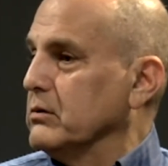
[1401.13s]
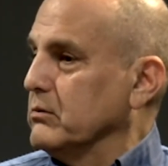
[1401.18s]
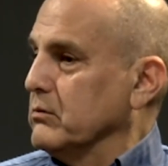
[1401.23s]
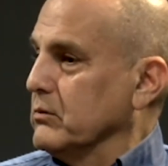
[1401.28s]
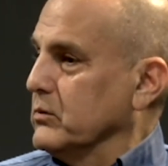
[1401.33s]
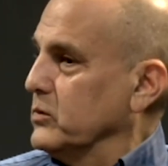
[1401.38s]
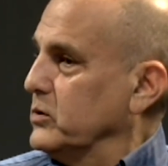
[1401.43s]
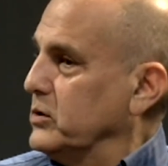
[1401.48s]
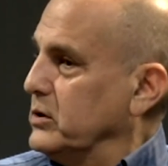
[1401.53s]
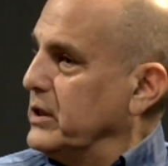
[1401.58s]

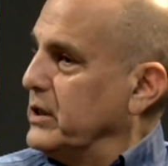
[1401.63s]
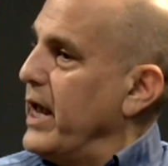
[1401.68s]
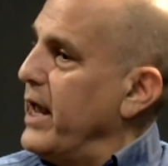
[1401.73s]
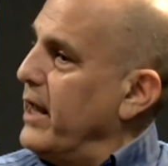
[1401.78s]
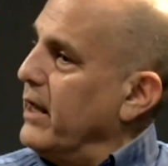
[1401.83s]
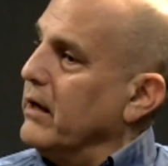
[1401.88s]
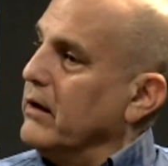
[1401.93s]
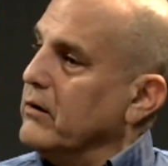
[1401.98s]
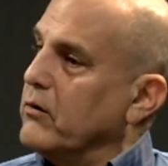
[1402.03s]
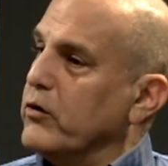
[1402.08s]

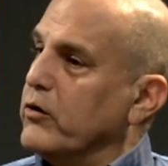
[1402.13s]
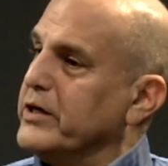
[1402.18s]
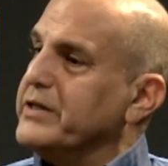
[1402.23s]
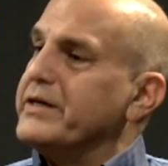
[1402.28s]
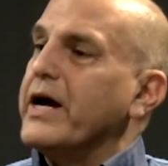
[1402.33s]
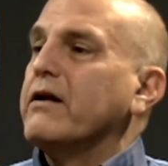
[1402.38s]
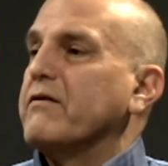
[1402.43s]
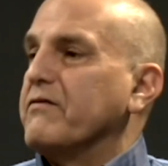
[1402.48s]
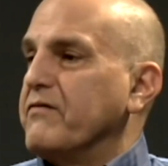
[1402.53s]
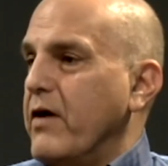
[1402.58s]
saying or
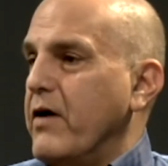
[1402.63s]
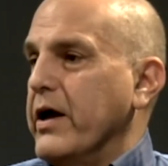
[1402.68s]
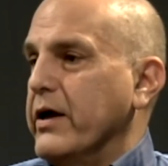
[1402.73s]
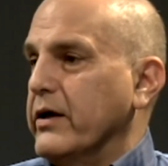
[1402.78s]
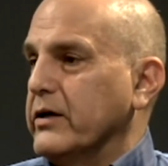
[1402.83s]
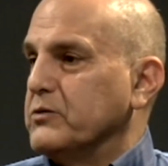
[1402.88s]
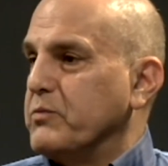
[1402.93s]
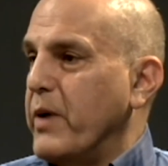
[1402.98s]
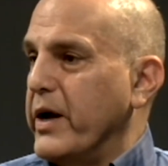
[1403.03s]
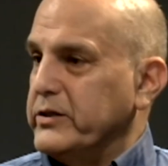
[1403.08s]
identifying as
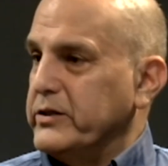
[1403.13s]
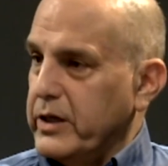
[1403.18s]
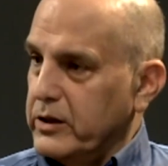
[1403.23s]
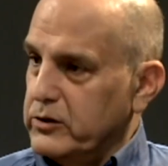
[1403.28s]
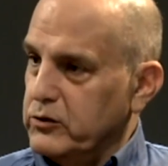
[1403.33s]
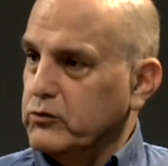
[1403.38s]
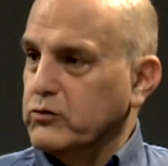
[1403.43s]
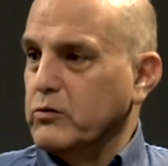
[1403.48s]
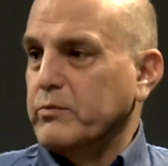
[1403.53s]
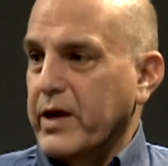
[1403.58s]
bisexual
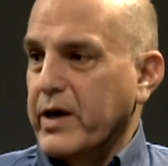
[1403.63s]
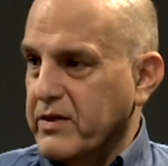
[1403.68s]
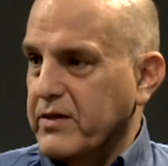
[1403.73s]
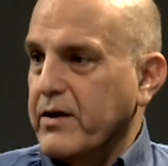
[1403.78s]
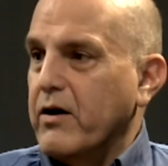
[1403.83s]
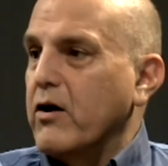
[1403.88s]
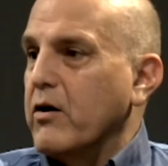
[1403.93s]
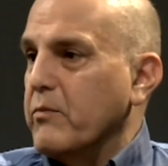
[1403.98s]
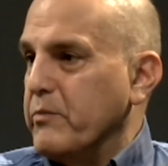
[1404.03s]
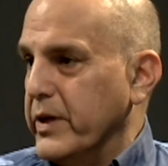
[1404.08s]
to my
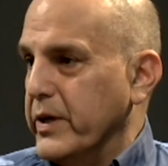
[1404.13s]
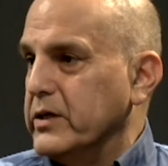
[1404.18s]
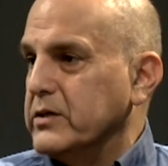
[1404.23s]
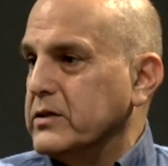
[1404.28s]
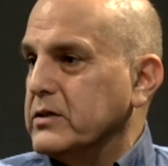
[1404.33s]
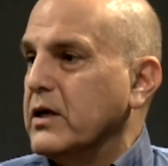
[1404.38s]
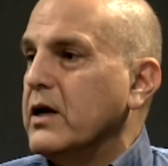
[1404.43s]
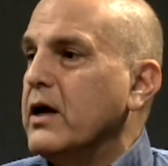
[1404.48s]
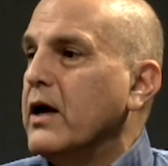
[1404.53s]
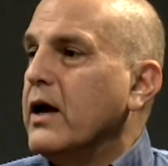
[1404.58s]
therapist.
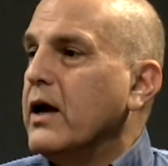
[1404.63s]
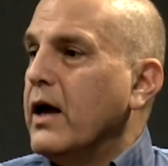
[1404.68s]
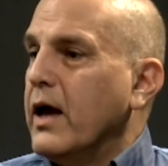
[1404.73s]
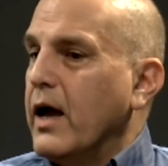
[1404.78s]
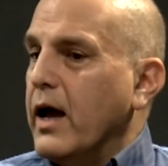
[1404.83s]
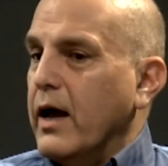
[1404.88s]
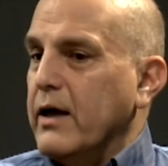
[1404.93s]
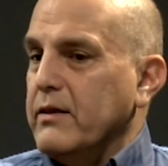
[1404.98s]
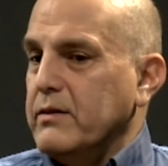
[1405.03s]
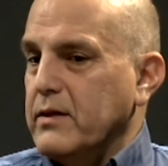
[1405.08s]

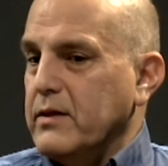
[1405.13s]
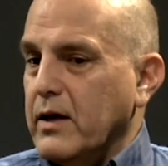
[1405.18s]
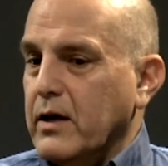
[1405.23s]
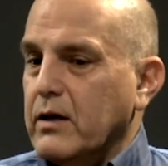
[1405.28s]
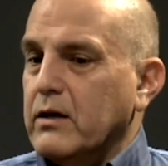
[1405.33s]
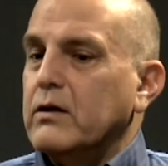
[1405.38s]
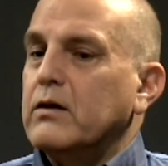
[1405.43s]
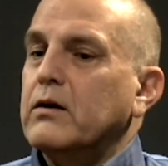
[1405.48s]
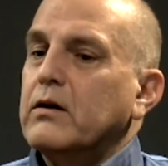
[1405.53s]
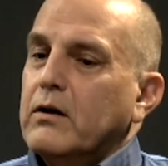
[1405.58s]
And
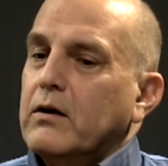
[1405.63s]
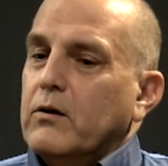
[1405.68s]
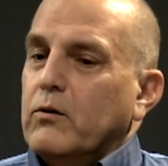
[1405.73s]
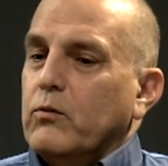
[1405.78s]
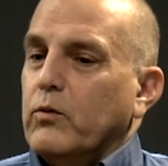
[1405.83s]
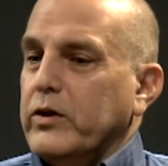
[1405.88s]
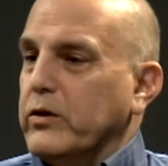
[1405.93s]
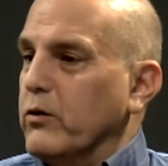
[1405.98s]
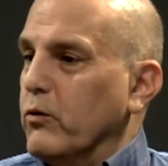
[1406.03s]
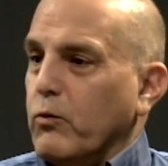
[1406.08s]
then
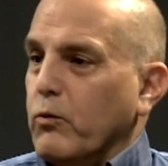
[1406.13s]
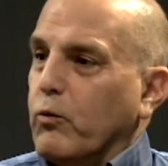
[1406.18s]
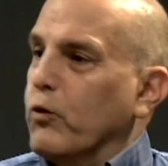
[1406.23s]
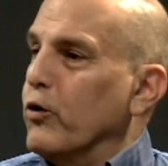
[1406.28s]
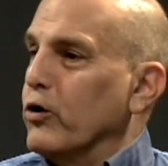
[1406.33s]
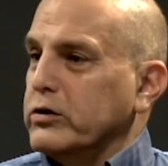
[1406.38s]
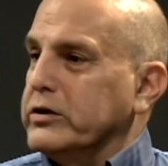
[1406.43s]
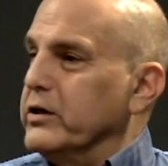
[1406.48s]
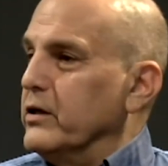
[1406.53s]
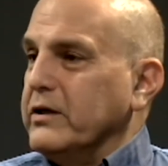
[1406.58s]
when the
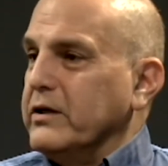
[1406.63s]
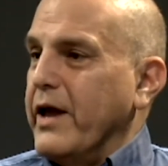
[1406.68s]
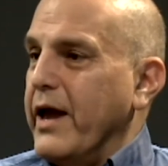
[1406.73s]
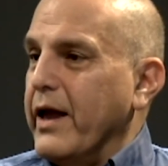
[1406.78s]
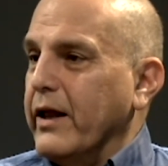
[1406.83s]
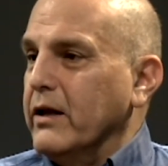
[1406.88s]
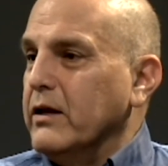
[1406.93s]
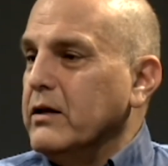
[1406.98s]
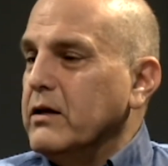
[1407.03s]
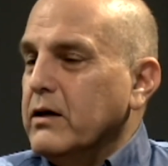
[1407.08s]
world didn't
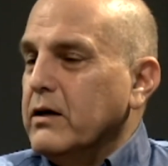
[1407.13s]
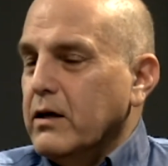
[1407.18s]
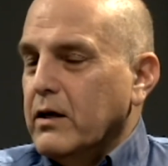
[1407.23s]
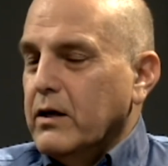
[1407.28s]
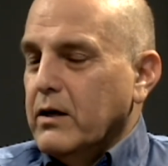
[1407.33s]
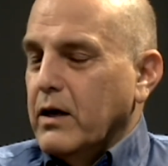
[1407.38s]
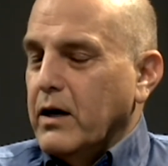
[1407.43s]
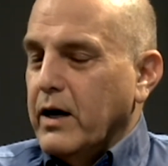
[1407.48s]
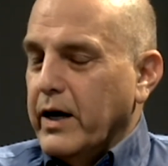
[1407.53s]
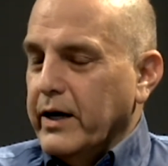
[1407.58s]
end,
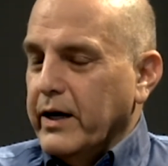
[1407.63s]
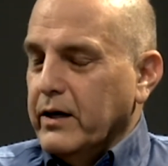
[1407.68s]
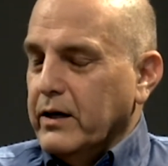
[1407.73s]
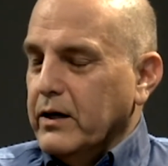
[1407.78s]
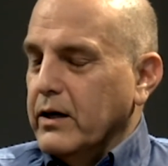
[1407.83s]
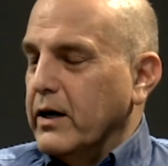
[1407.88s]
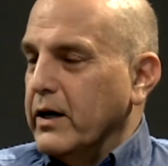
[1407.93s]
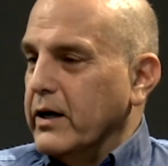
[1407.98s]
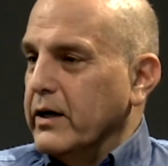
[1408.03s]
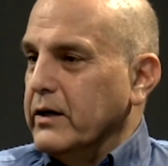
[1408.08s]
I,
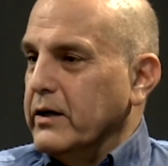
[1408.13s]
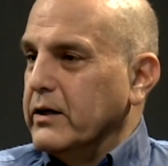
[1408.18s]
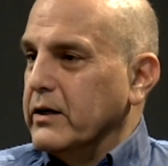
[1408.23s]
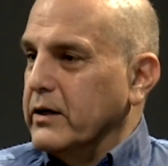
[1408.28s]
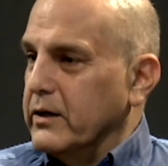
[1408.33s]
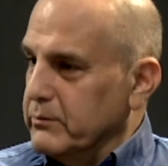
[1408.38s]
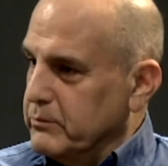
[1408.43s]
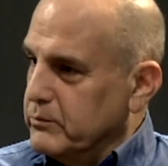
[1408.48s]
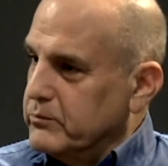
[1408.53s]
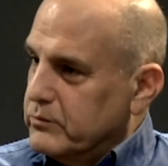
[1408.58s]
I,
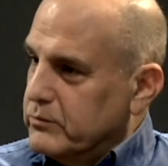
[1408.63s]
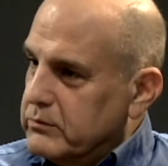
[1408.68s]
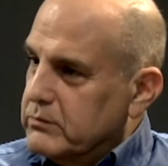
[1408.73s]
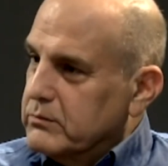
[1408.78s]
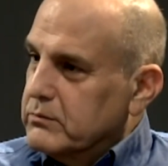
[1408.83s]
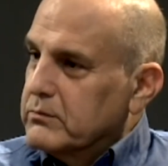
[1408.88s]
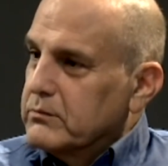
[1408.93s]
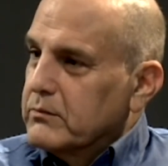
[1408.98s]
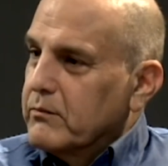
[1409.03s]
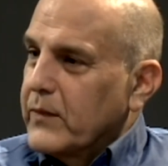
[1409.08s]
um,
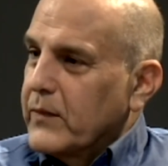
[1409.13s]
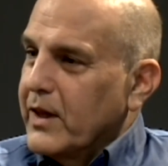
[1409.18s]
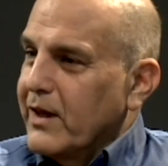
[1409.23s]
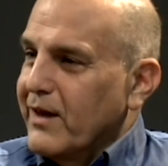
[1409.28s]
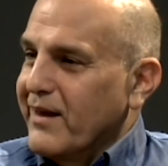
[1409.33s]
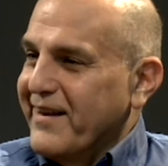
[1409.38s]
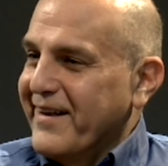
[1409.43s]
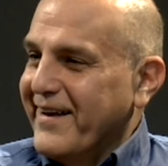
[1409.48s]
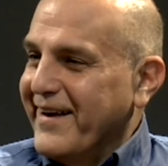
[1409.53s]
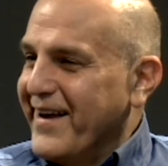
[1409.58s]

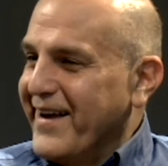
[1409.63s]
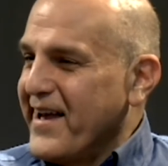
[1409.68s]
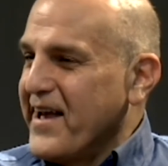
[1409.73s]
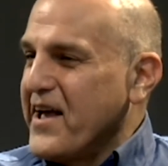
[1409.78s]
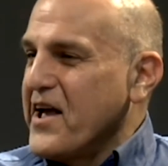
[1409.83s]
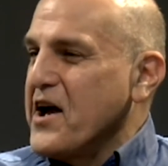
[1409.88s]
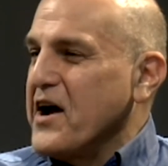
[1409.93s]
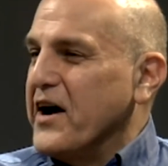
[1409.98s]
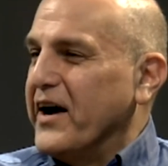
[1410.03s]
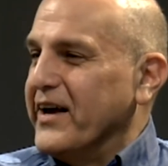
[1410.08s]

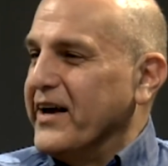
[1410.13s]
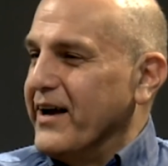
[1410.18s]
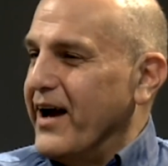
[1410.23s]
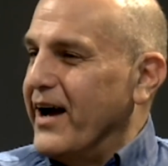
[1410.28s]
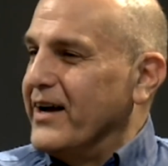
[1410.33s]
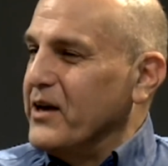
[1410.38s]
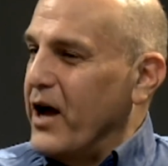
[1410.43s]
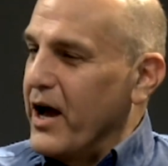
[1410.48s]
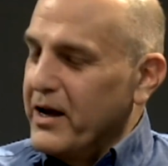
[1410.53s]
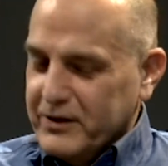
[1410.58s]
I,
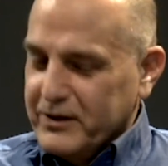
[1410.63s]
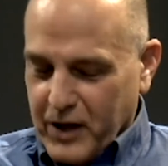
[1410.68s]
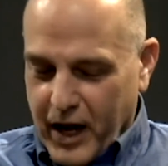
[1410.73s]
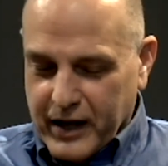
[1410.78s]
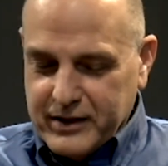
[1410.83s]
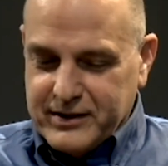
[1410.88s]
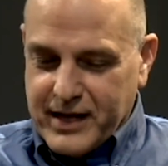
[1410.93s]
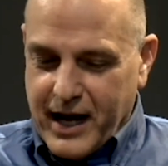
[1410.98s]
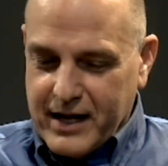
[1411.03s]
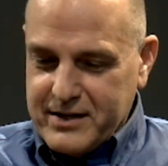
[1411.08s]
I, I,
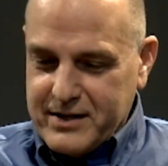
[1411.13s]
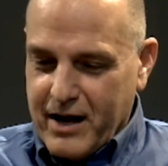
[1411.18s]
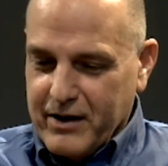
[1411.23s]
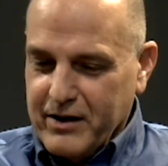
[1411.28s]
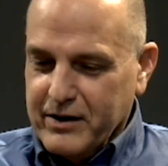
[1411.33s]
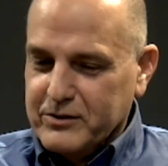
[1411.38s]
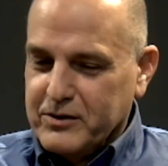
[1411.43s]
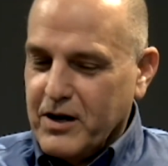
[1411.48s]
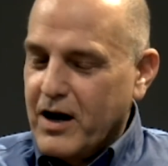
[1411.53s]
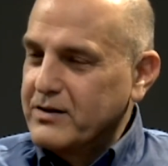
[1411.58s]
sat down and
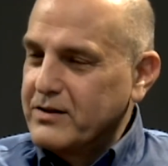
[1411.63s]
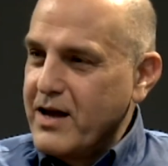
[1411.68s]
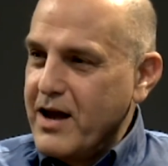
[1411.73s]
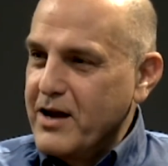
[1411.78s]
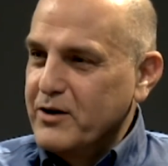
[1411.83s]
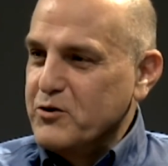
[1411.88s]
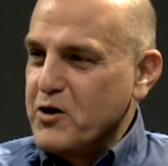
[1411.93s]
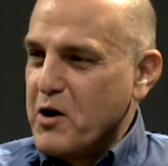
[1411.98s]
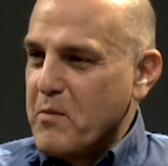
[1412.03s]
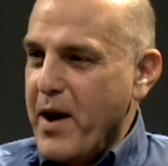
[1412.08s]
talked to
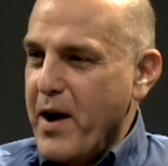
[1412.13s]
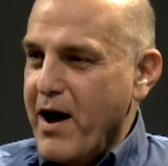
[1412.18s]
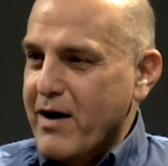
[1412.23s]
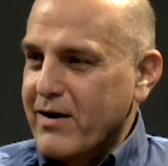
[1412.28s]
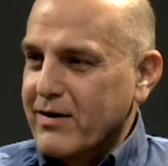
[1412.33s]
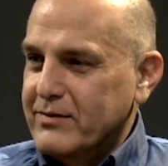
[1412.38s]
Andrea about it.